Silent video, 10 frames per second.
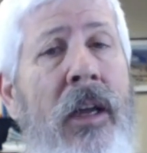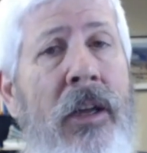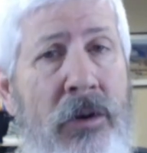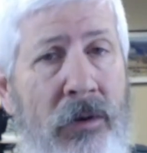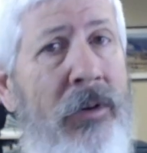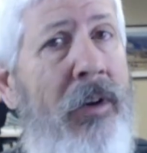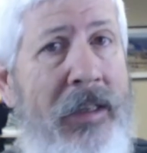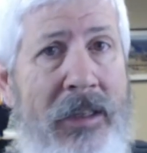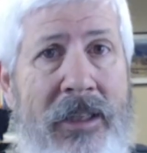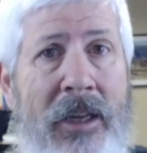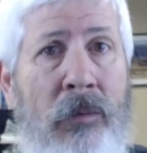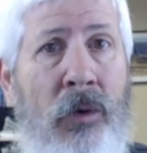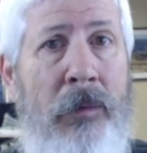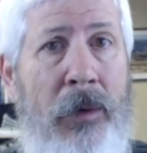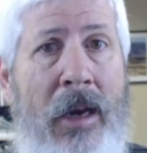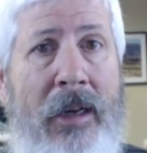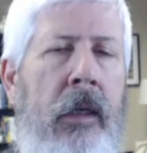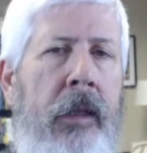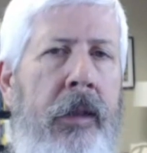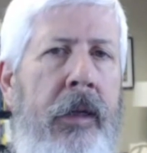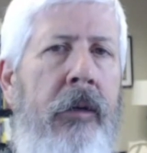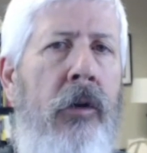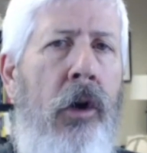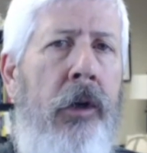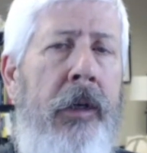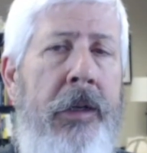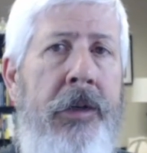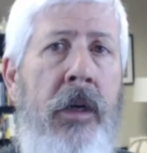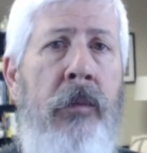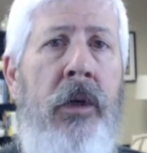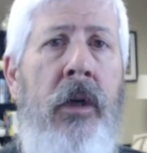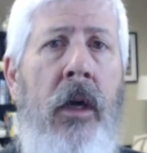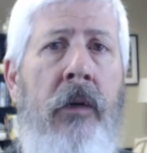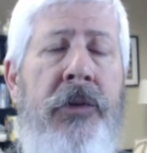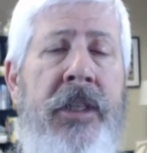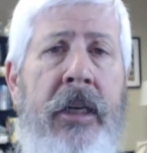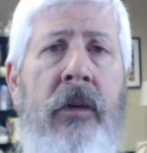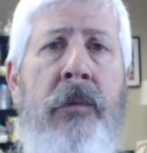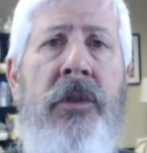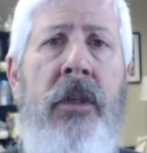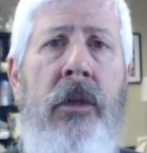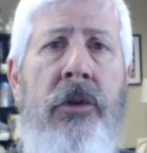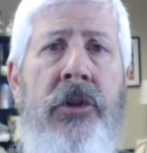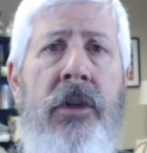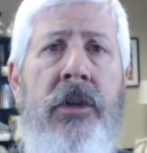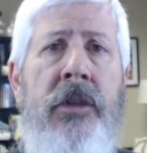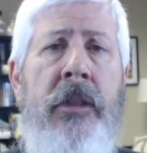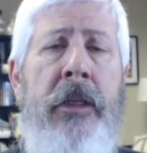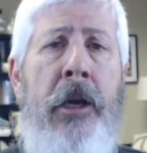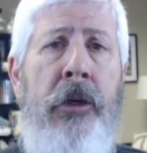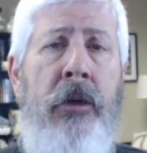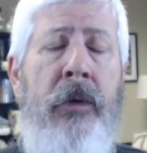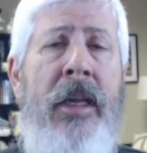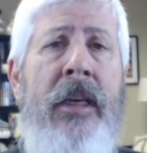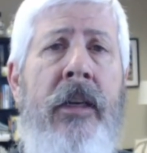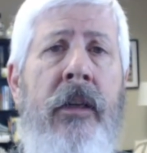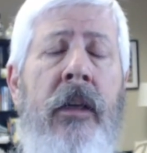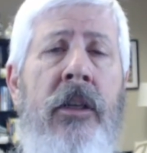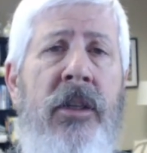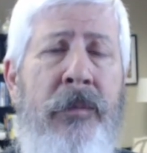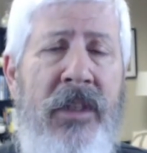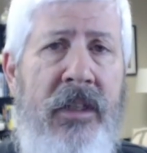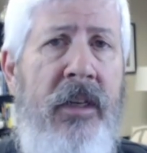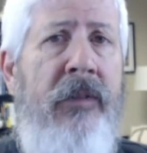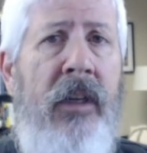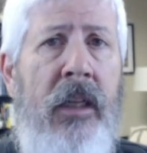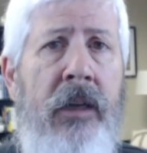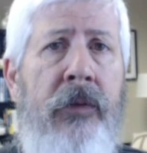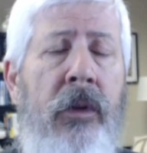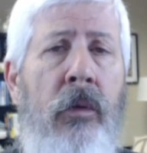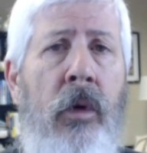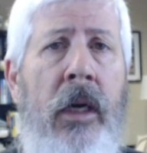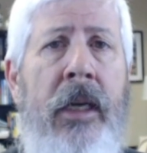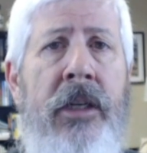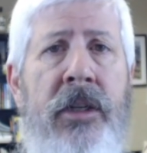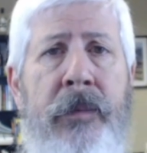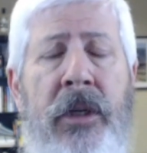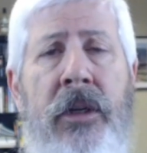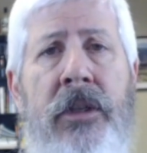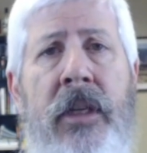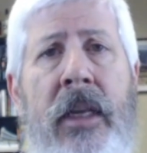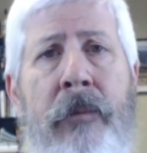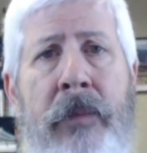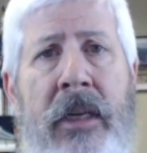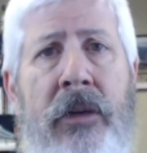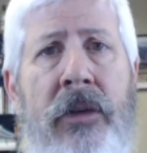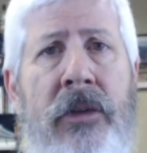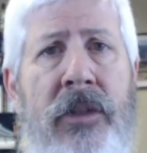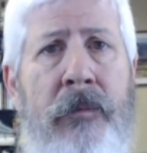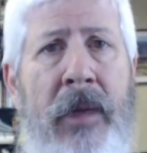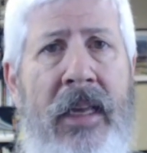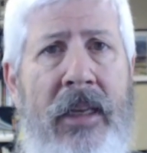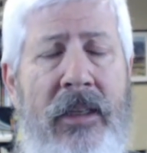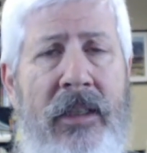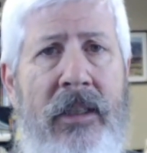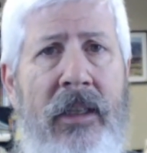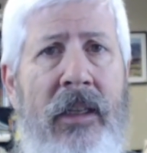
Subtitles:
you're going to sell more product. There are a number of CRM solutions that are created specifically for the wine, spirits, and beer space.